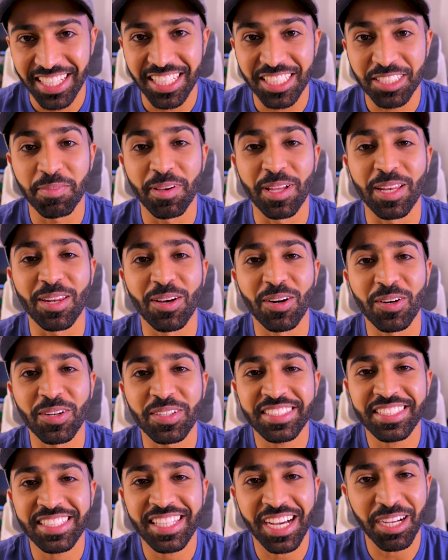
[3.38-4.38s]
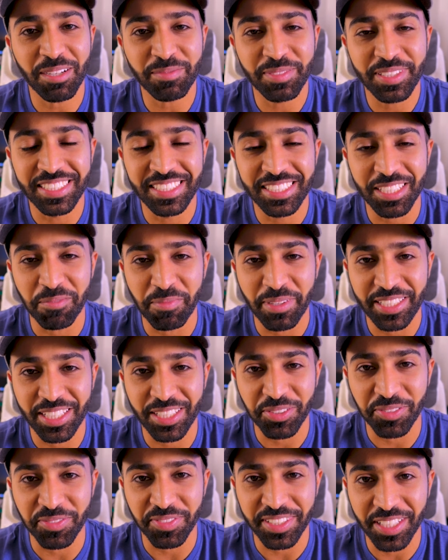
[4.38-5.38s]
It's been a long time since I made a
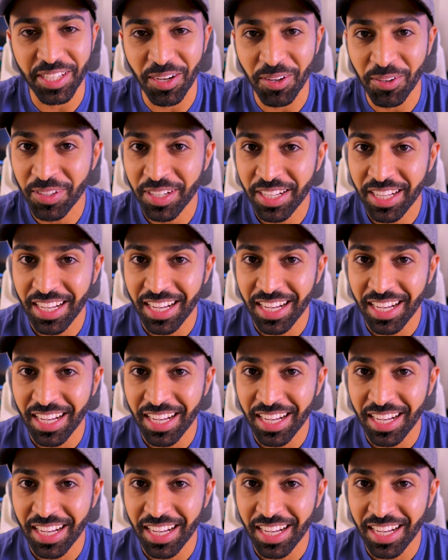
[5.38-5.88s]
new video.